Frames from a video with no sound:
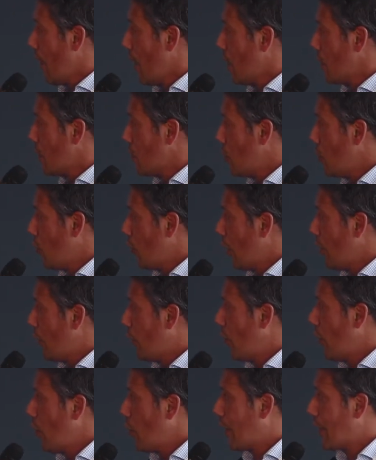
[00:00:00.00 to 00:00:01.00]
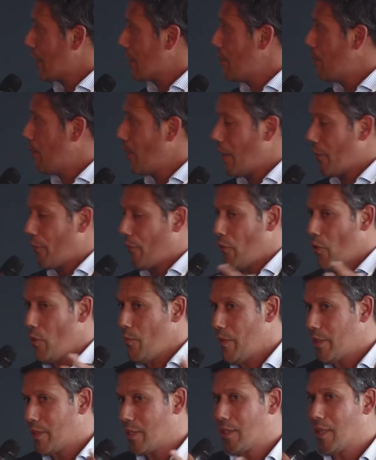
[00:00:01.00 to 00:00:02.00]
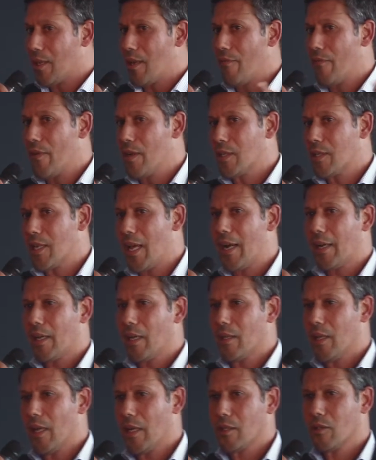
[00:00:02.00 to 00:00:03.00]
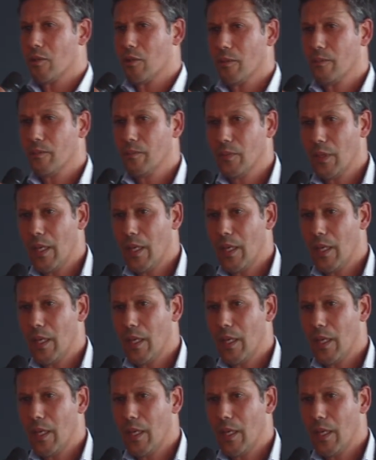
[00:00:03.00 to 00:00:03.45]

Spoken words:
So if we look at the platform, this is the reference architecture.